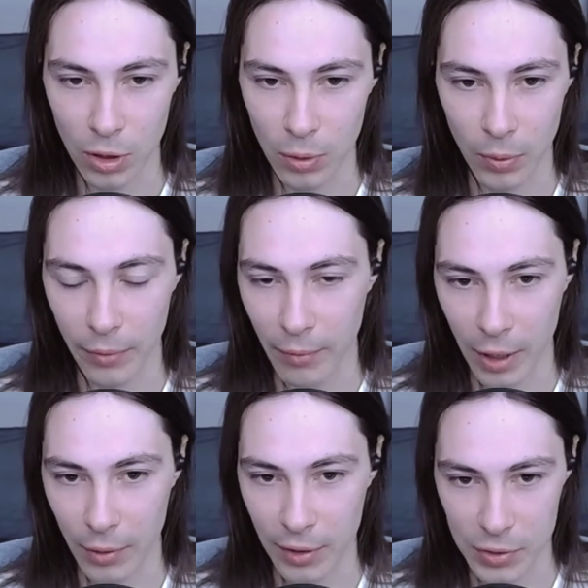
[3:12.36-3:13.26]
with
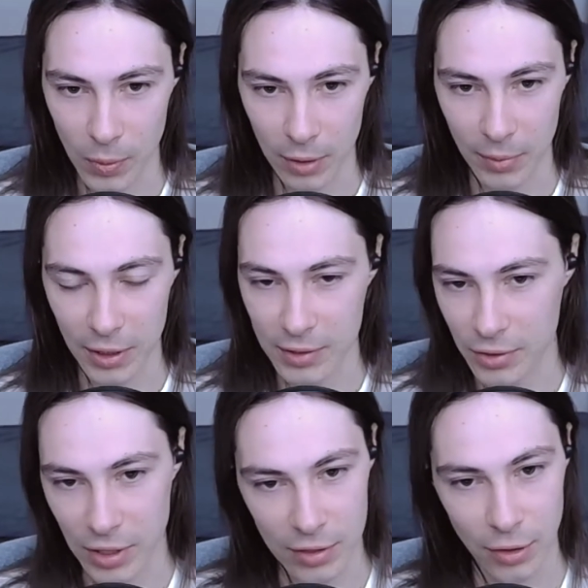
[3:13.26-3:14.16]
routing as well, because it
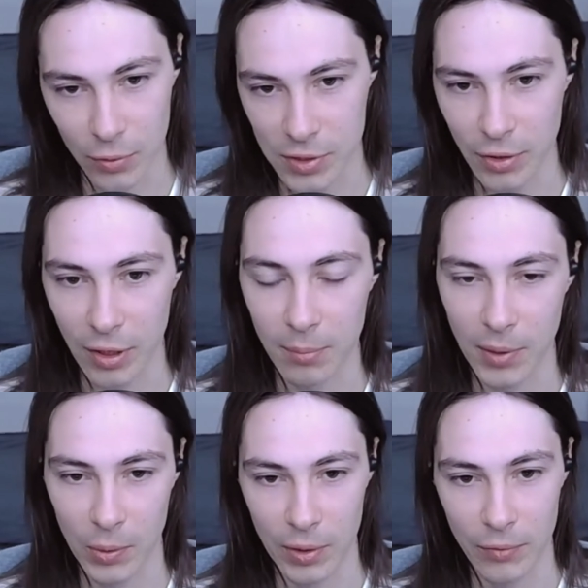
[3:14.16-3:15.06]
just loads a new
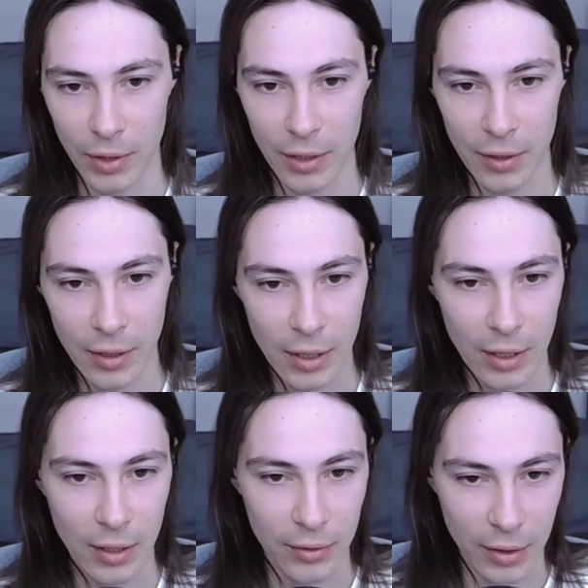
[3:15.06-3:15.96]
component, right?
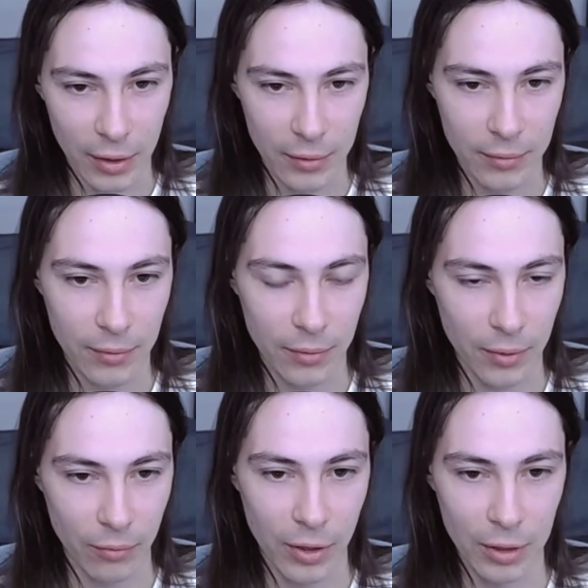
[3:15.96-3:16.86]
The
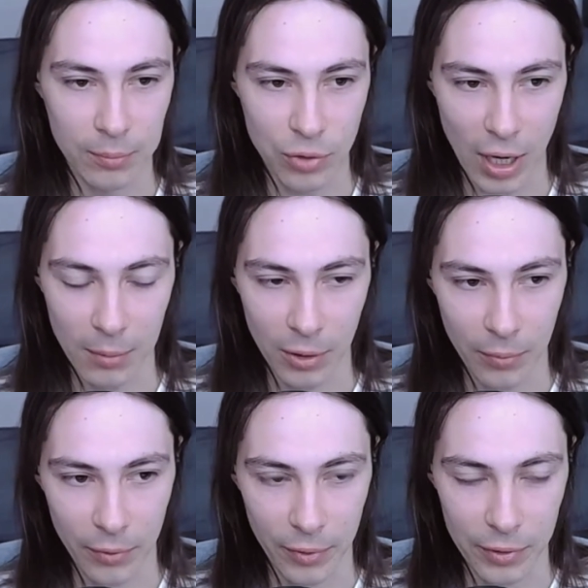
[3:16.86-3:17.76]
real problem,
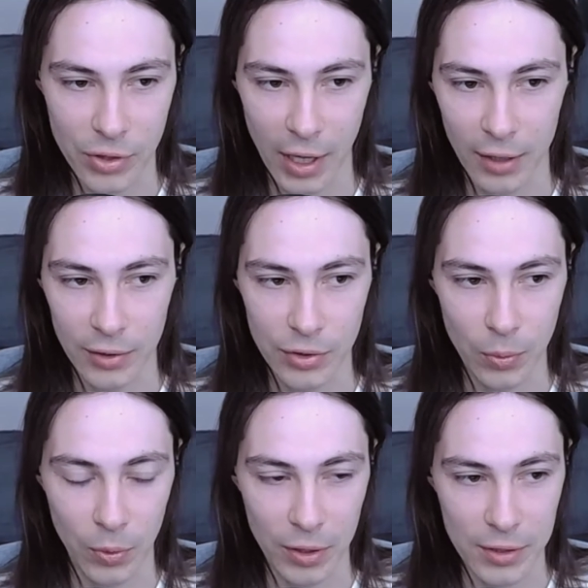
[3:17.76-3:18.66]
the real challenge
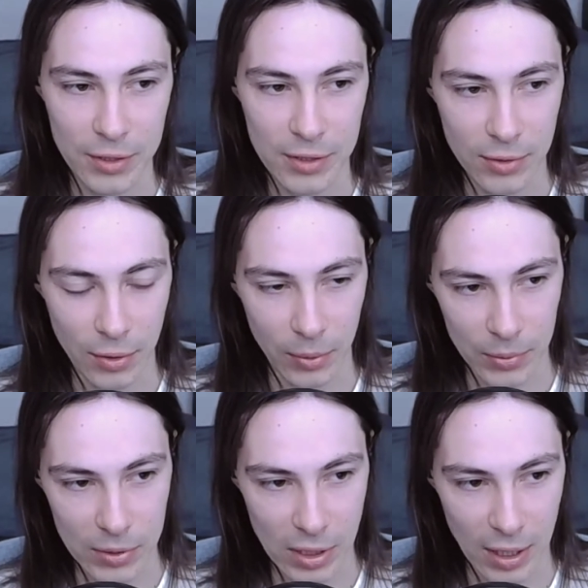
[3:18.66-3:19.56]
was
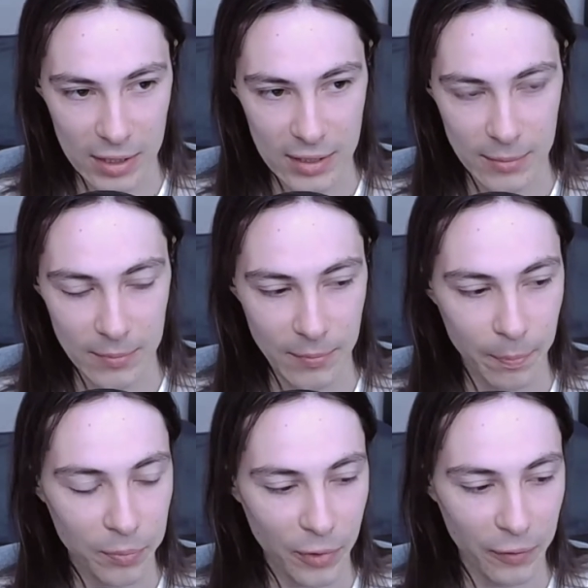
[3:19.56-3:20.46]
those
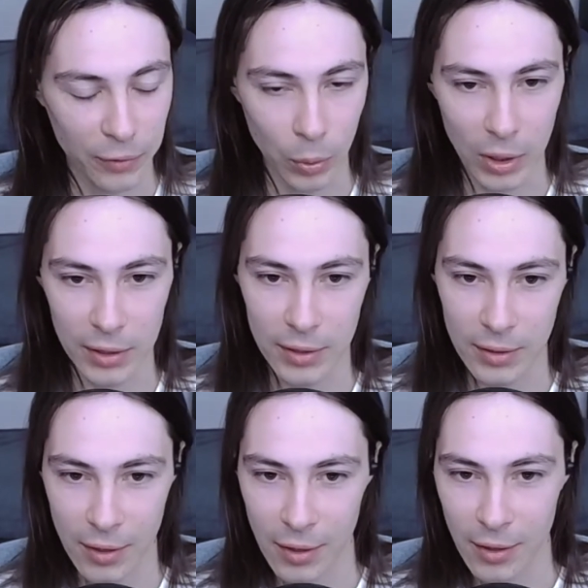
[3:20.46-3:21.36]
awesome fluid
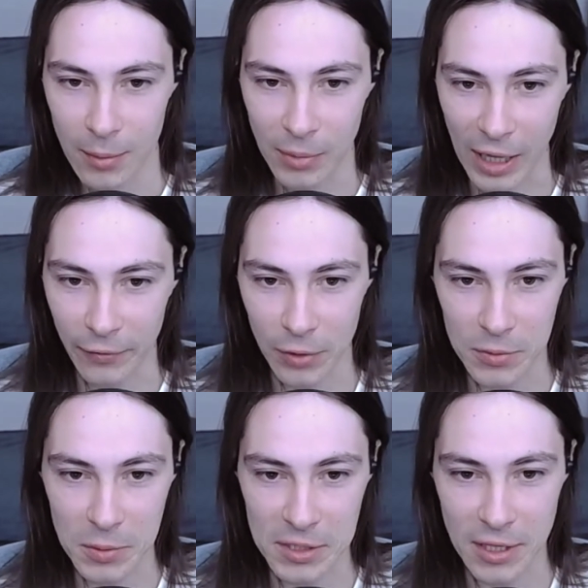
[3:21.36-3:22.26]

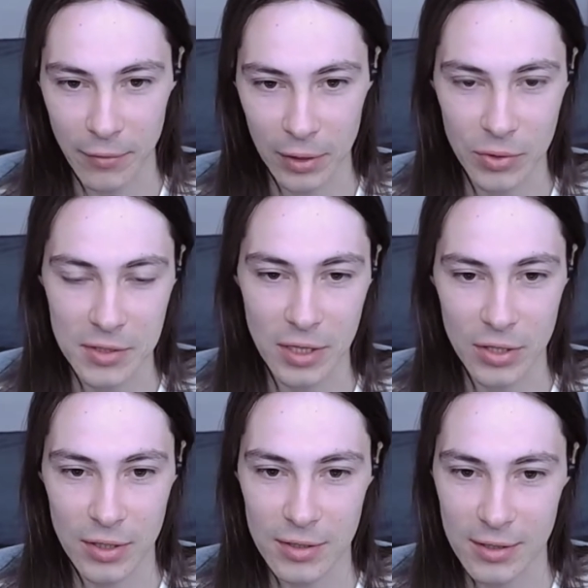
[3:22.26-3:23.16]
platform-specific
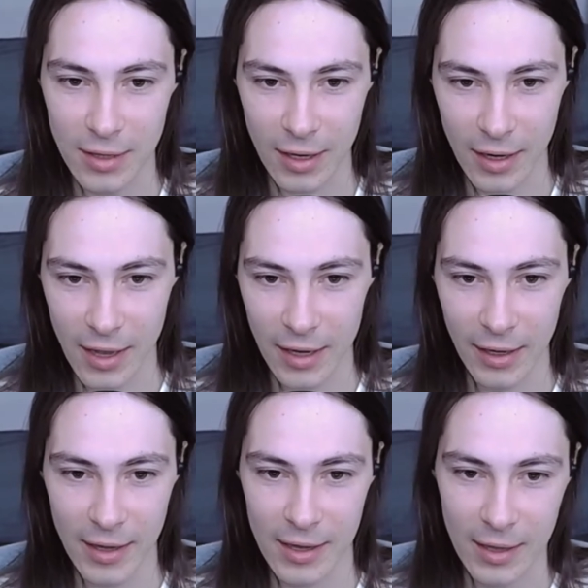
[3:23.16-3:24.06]
transitions that
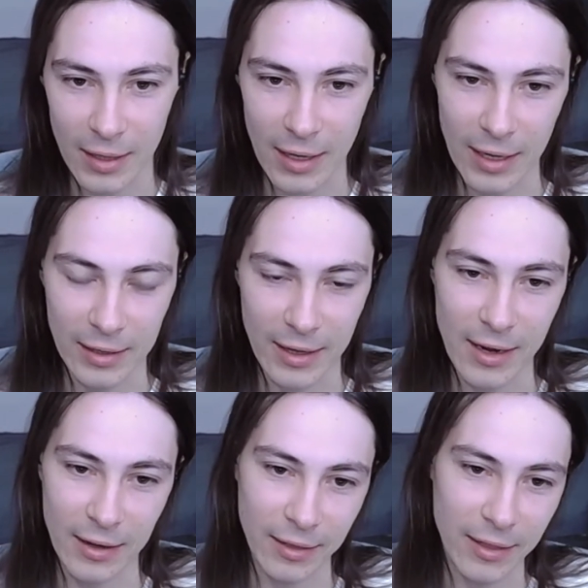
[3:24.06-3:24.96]
Ionic has, and
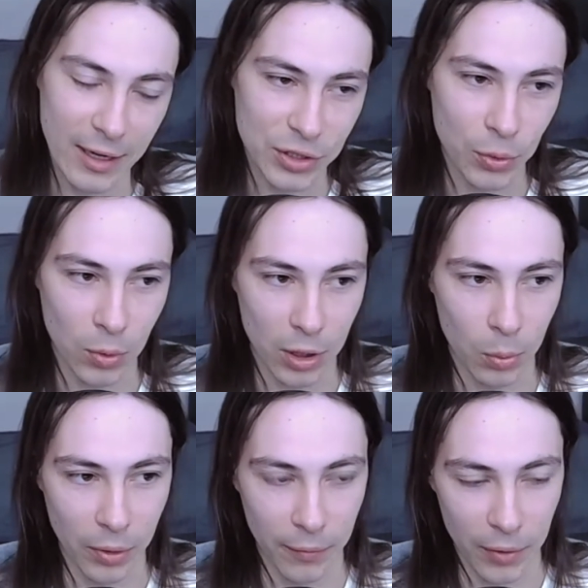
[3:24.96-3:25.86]
getting that to work
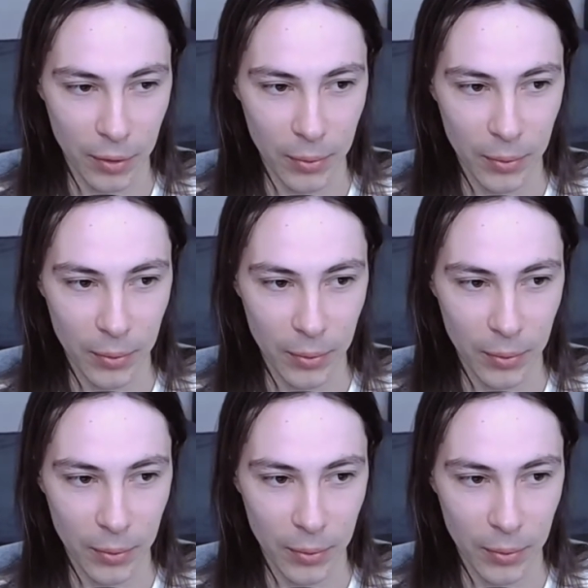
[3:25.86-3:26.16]
with Vue.